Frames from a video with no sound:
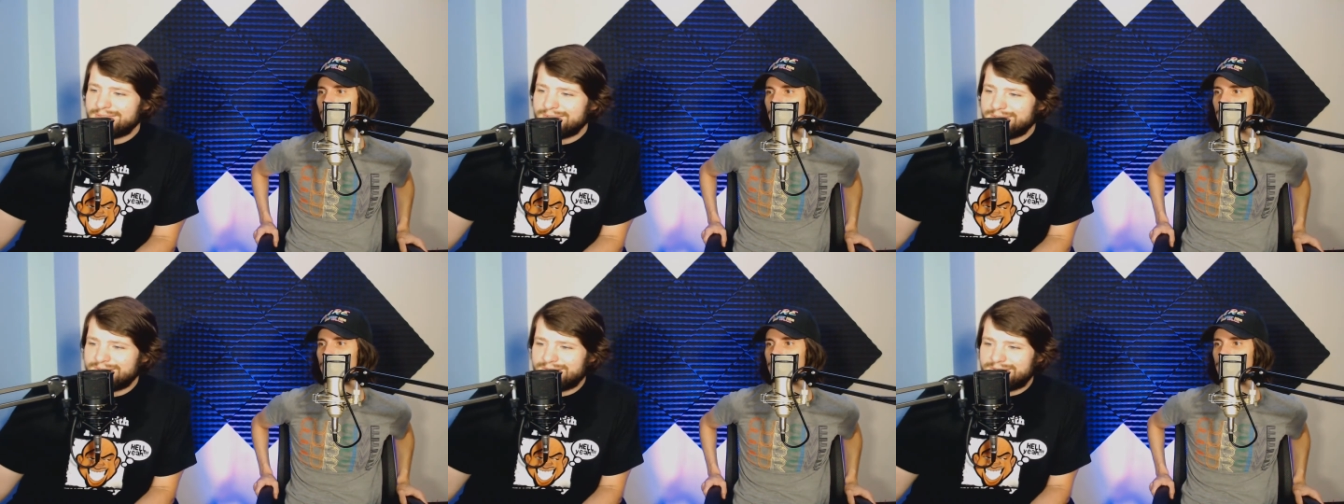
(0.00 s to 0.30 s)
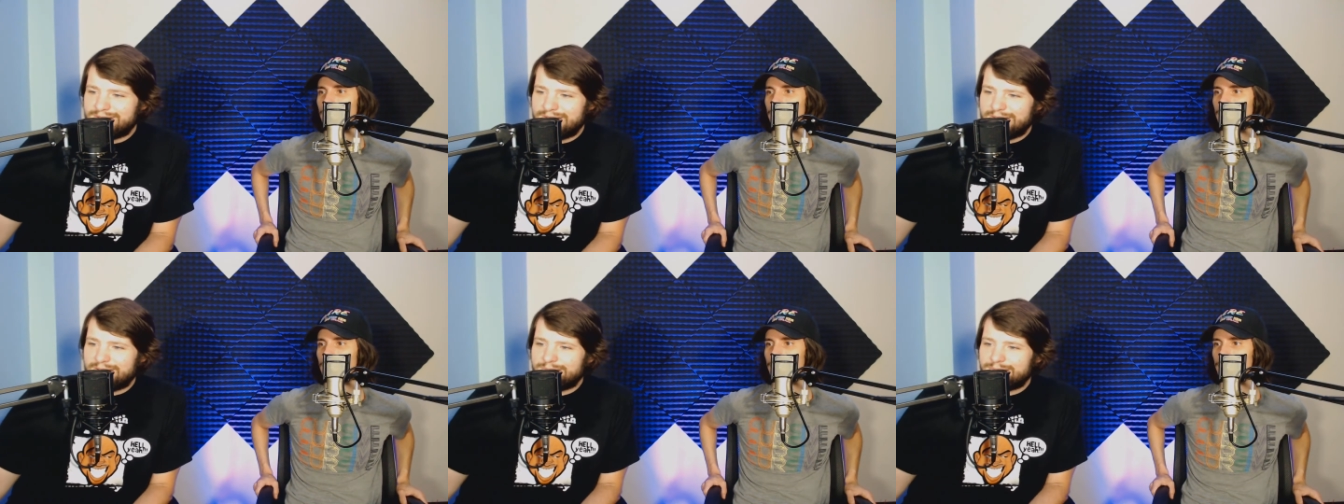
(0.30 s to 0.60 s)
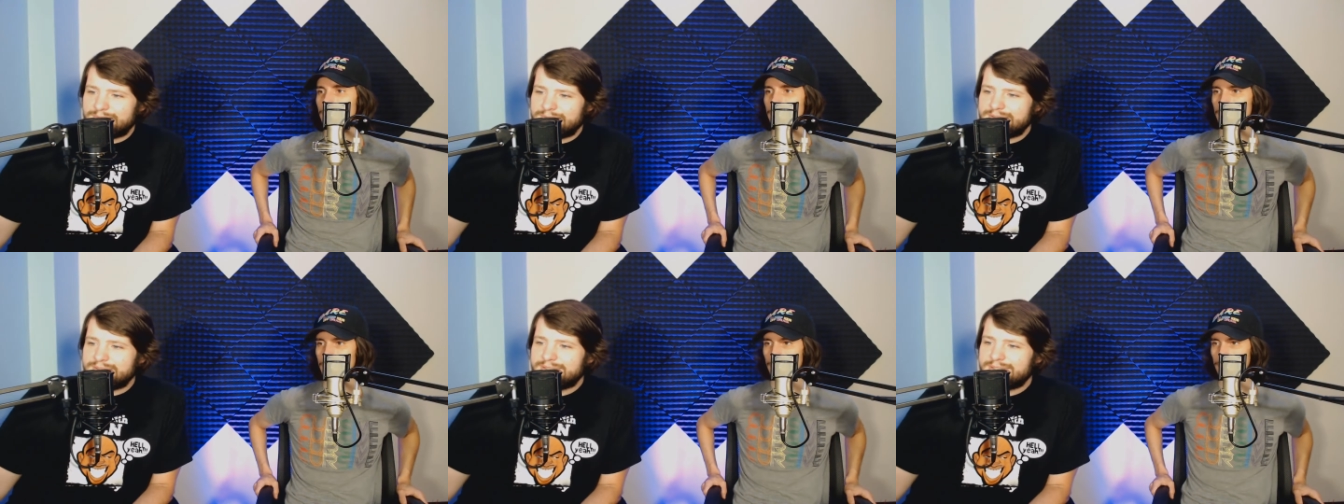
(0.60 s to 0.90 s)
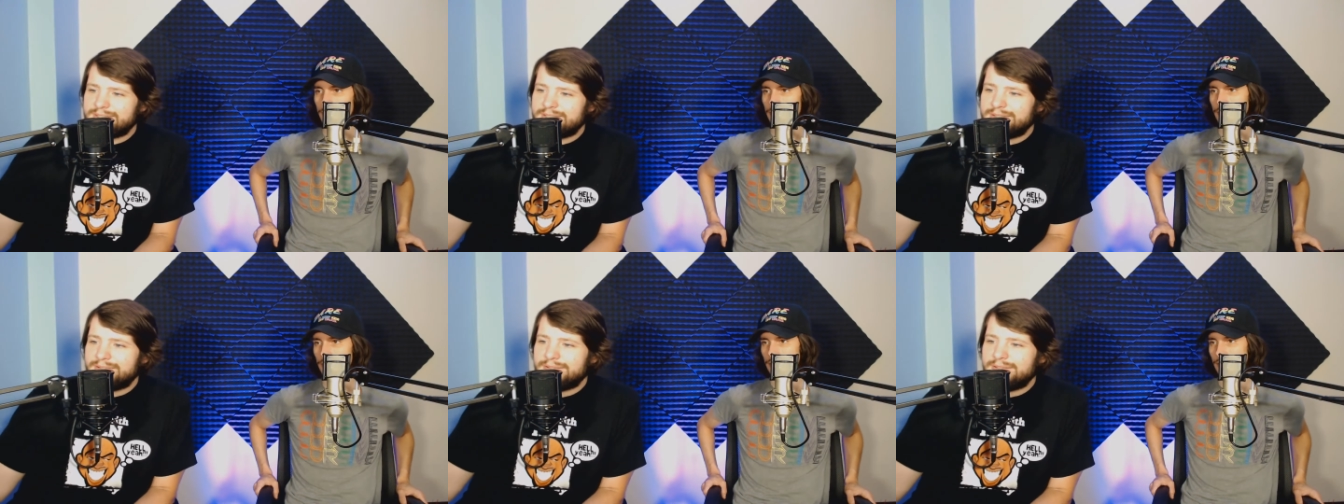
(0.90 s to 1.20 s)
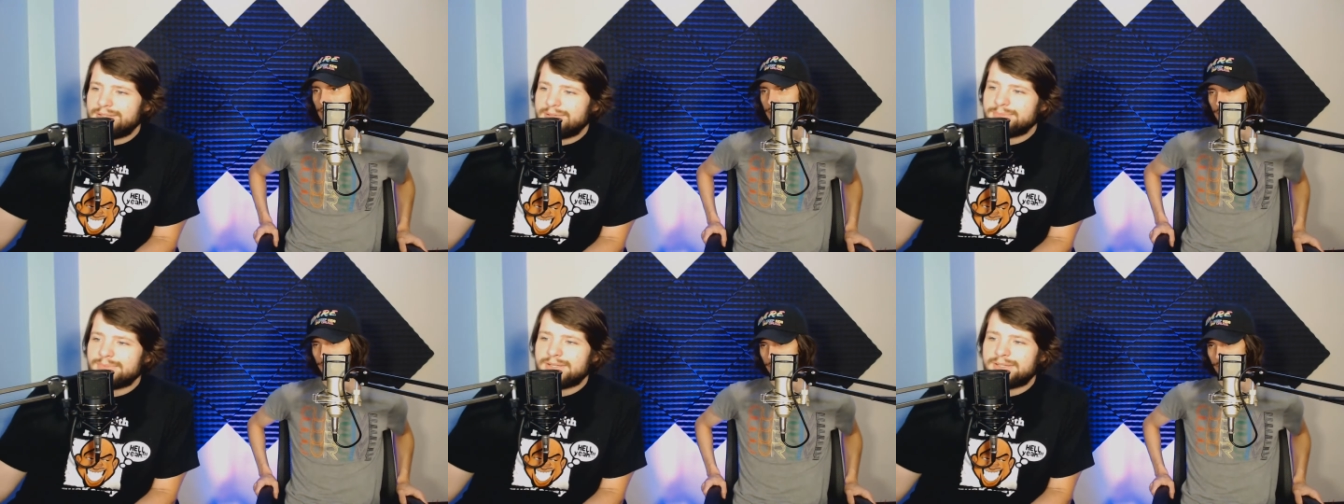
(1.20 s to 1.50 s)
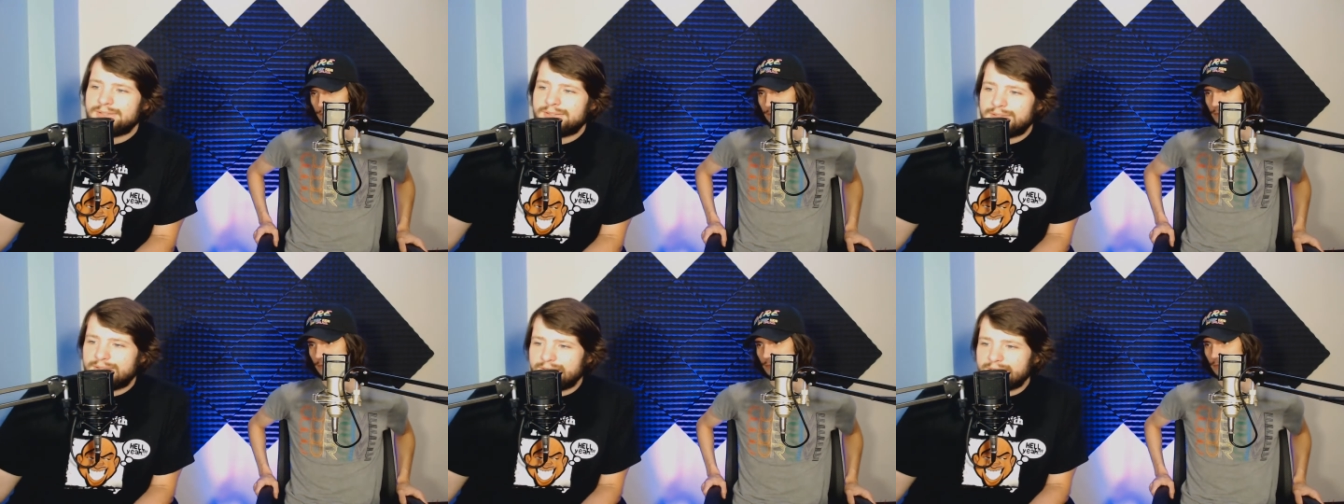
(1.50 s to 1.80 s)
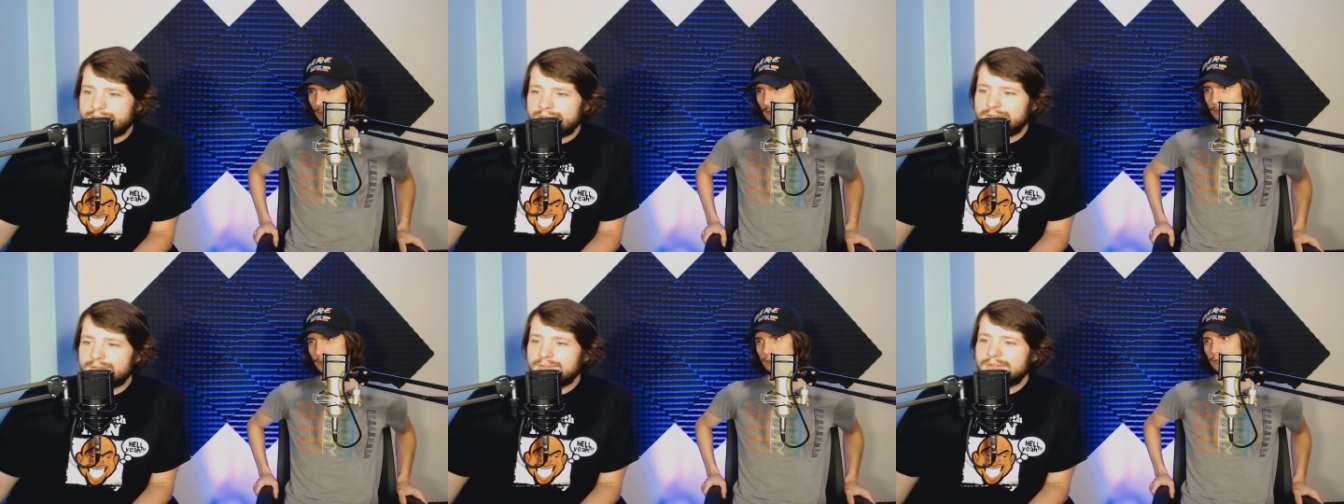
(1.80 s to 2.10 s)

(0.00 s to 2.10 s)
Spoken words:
CNBC, eat my dick.